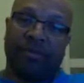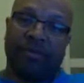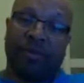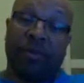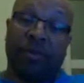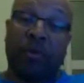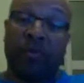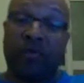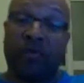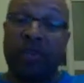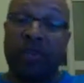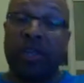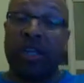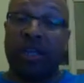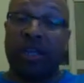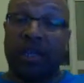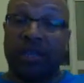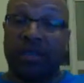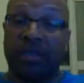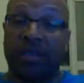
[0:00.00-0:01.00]
to prevent
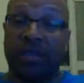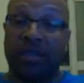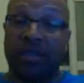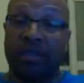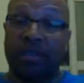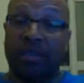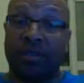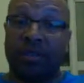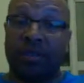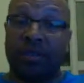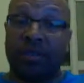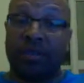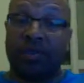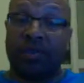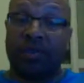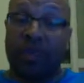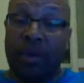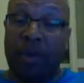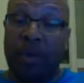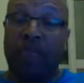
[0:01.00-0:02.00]
us
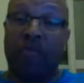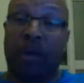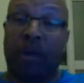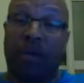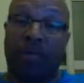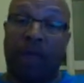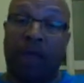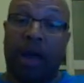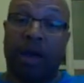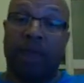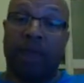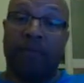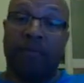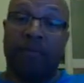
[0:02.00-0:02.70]
from hitting rock bottom.